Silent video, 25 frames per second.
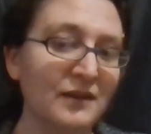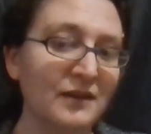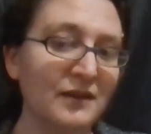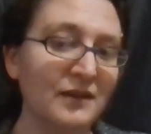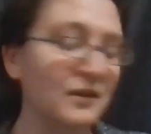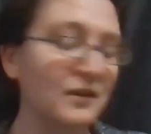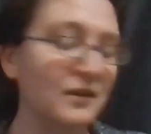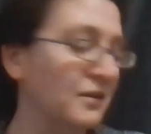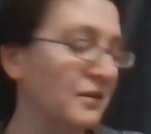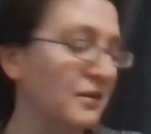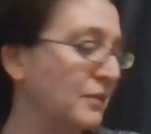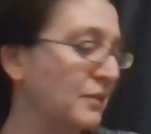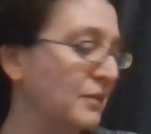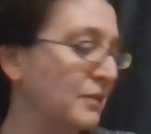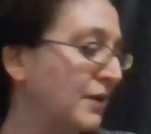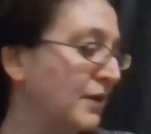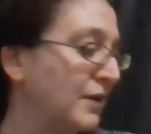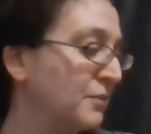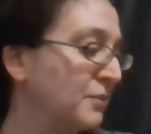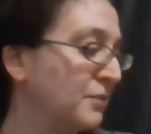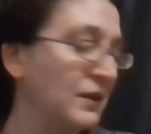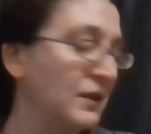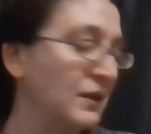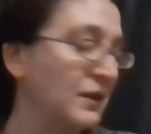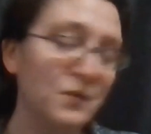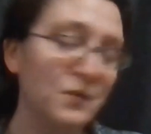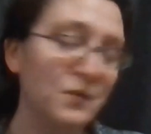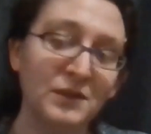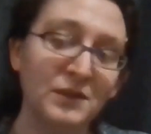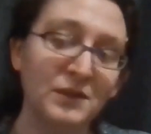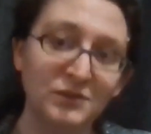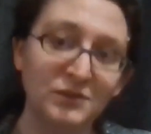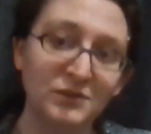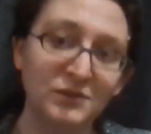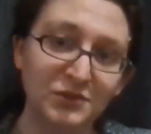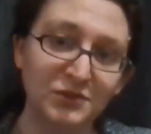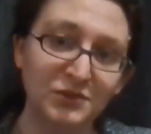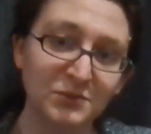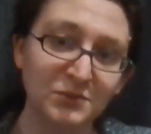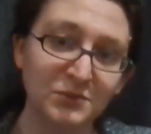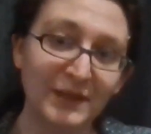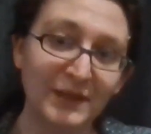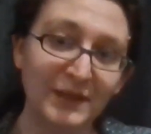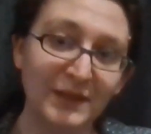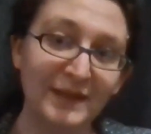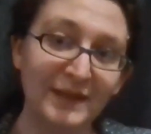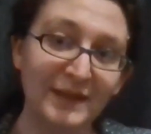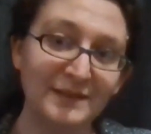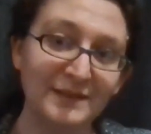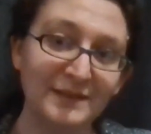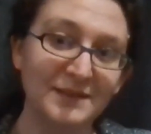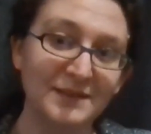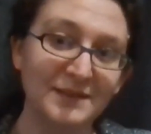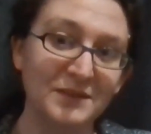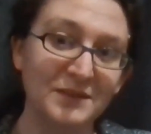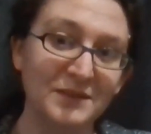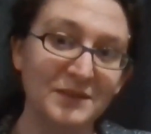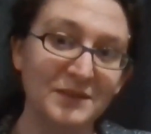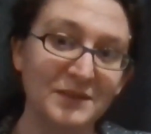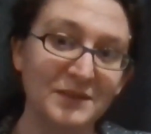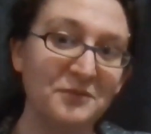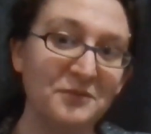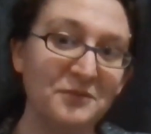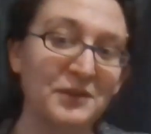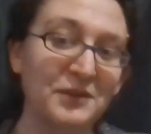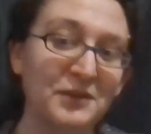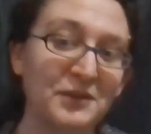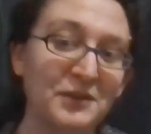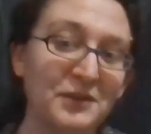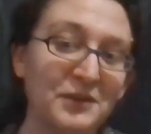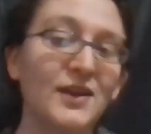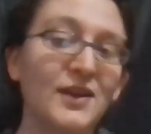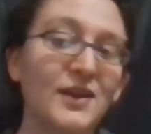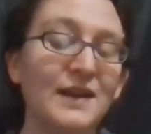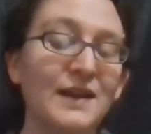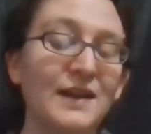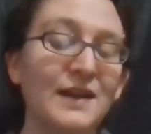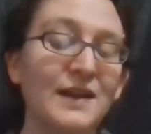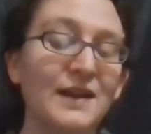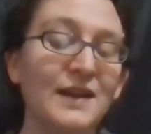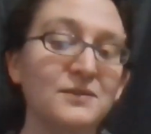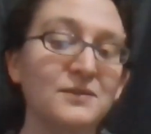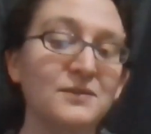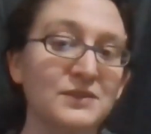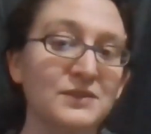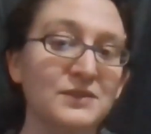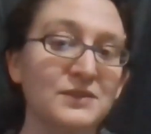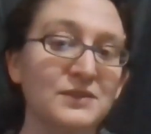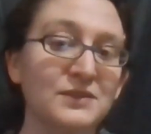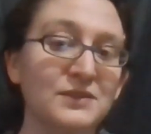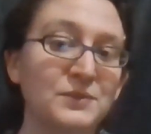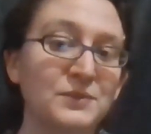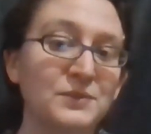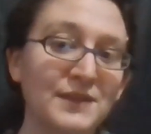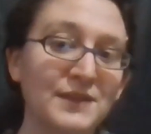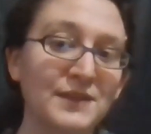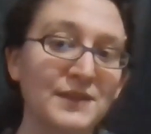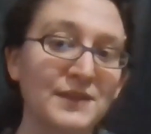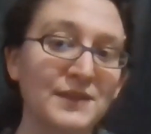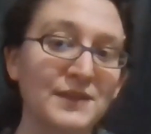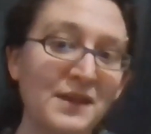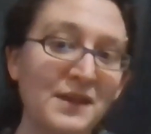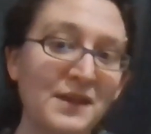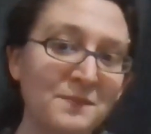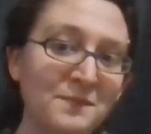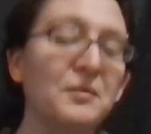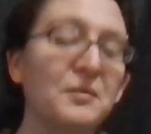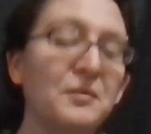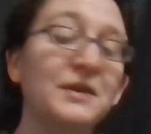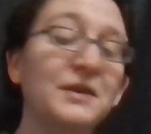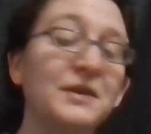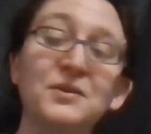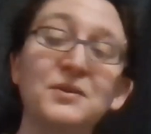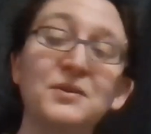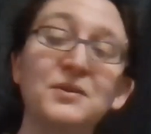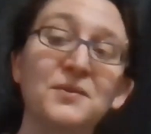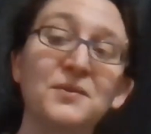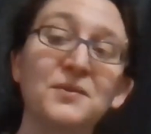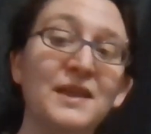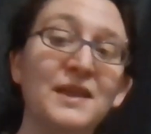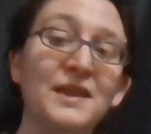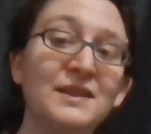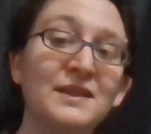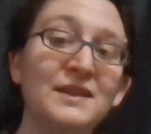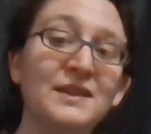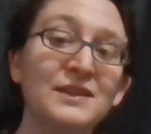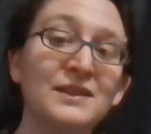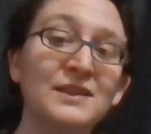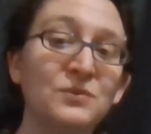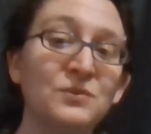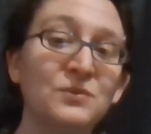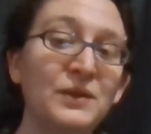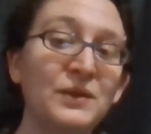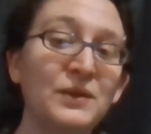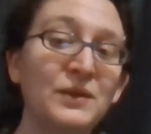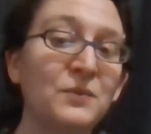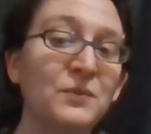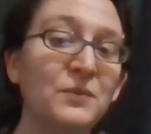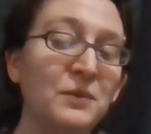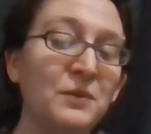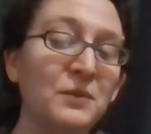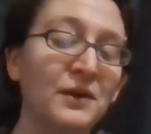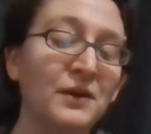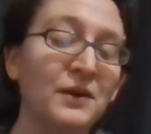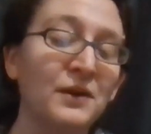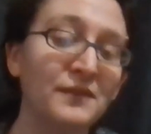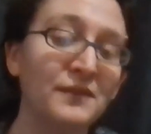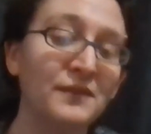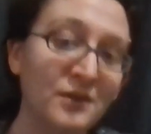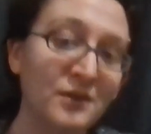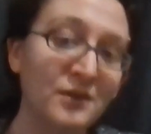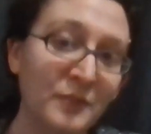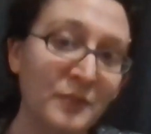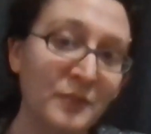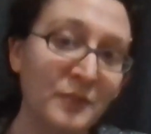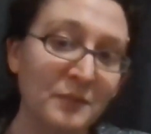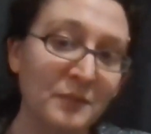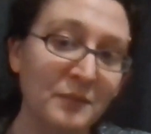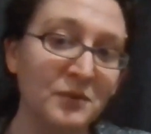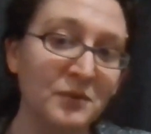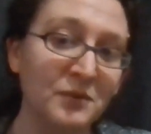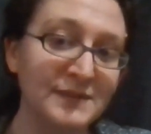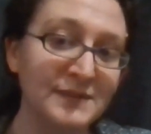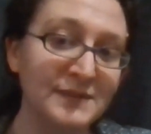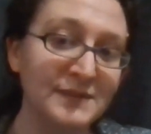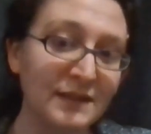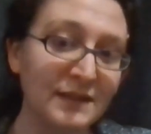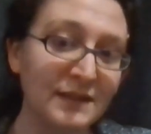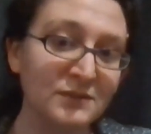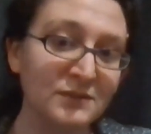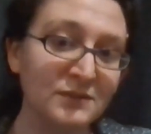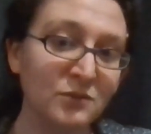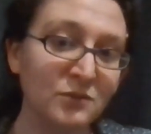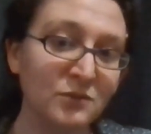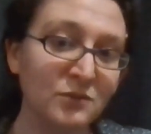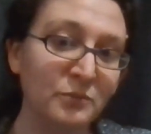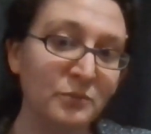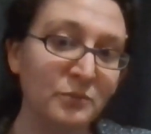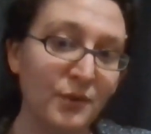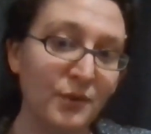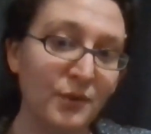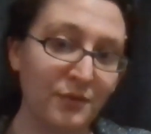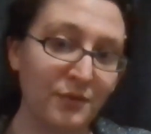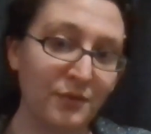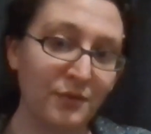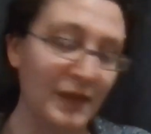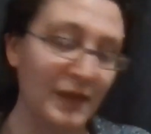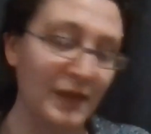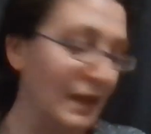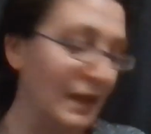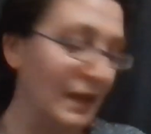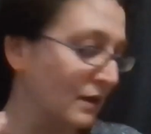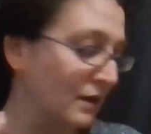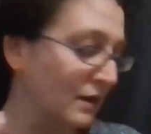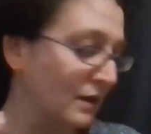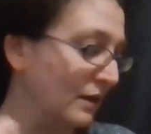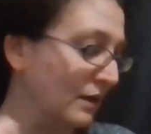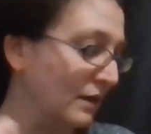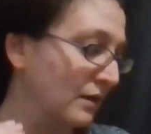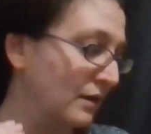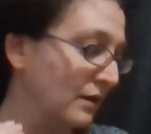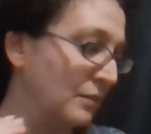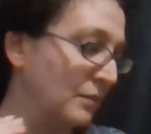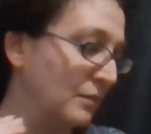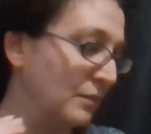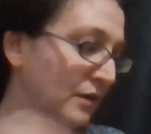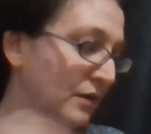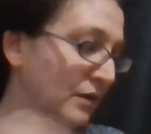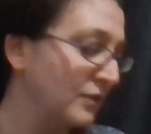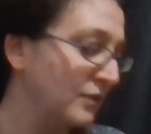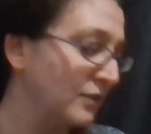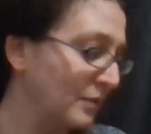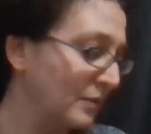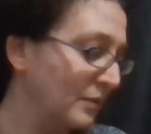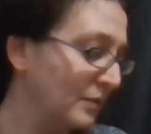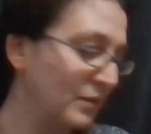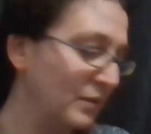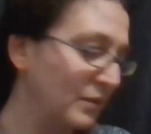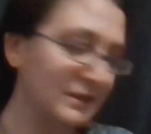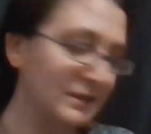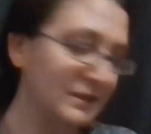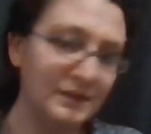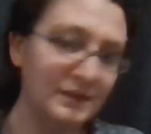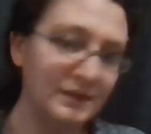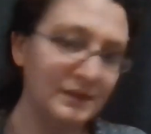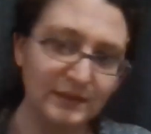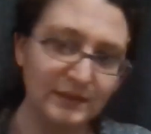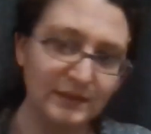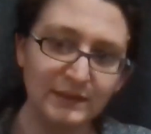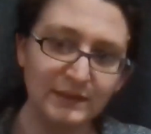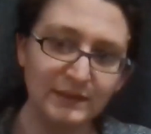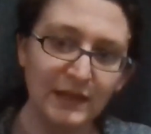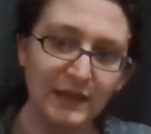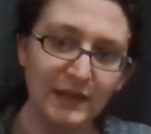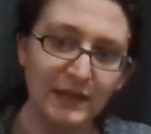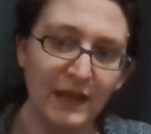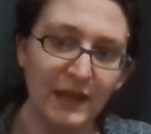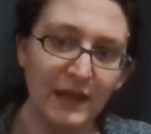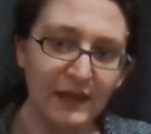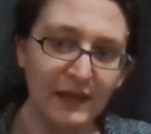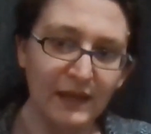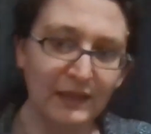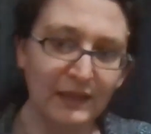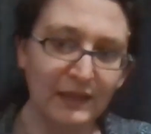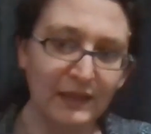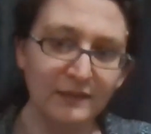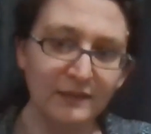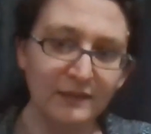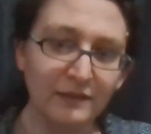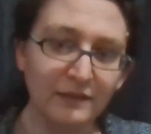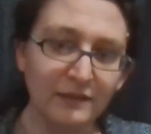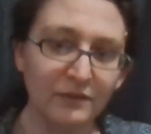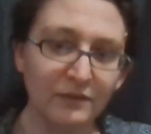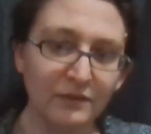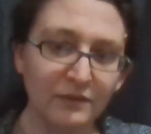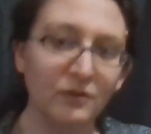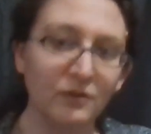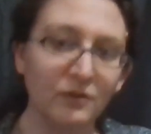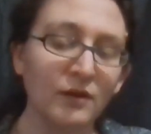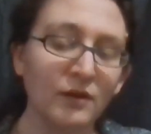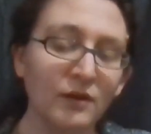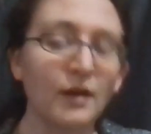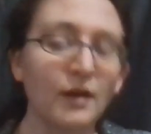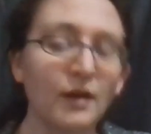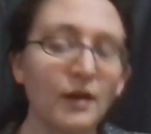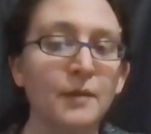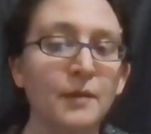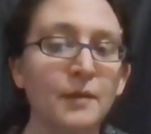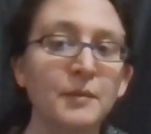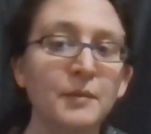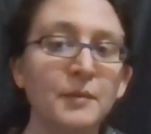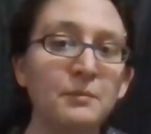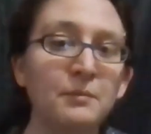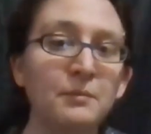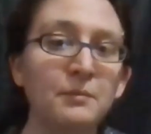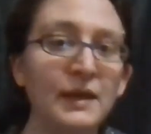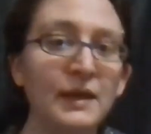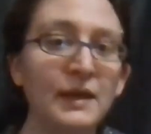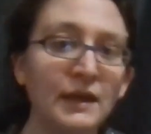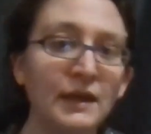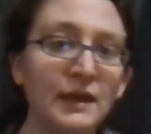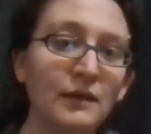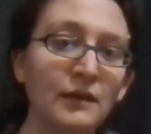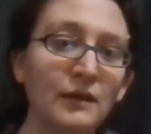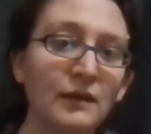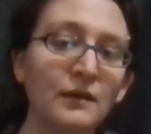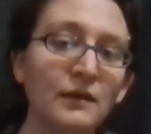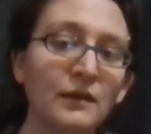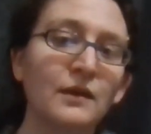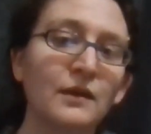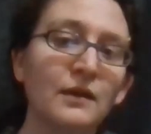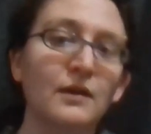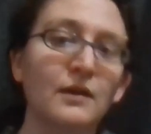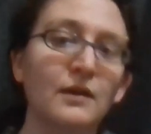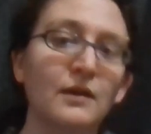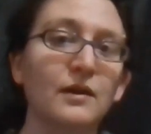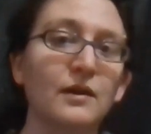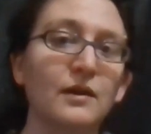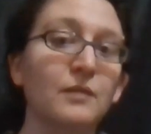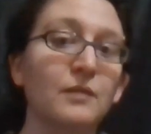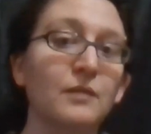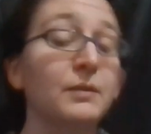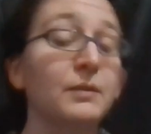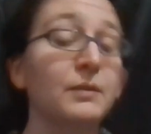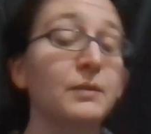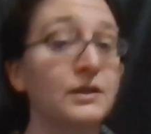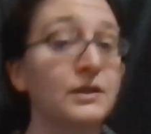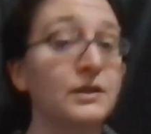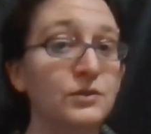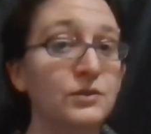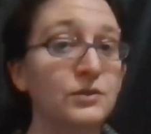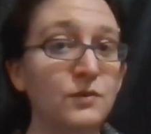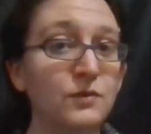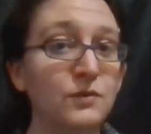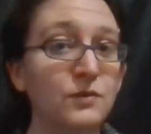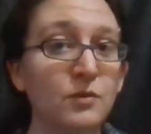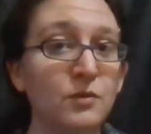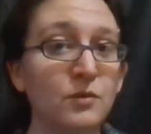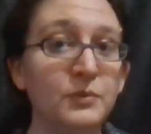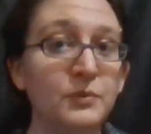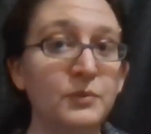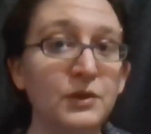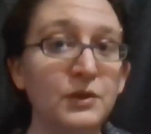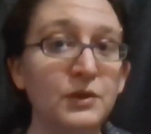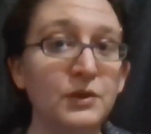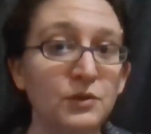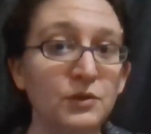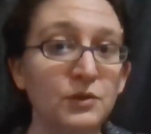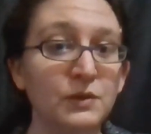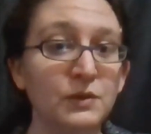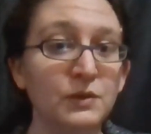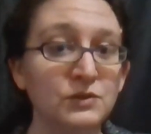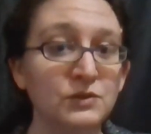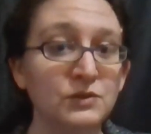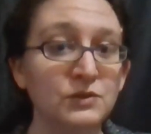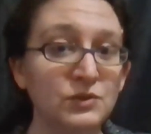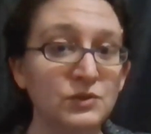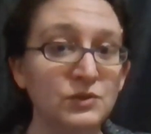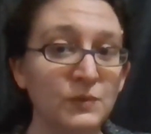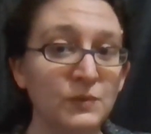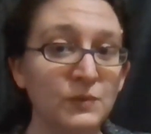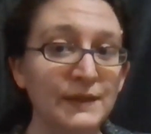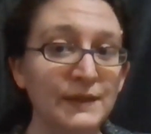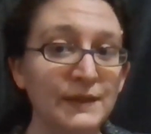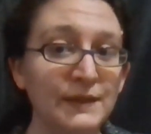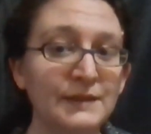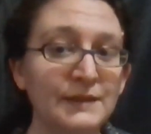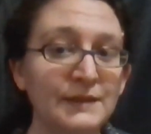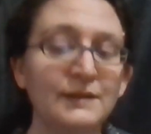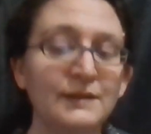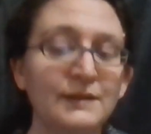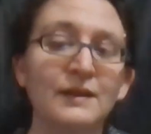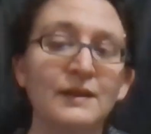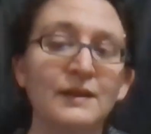I hope that you enjoyed figuring out these winter games. I know that this week we were a little bit more technical, both in our thought processes and in our making, but I do hope that you enjoyed.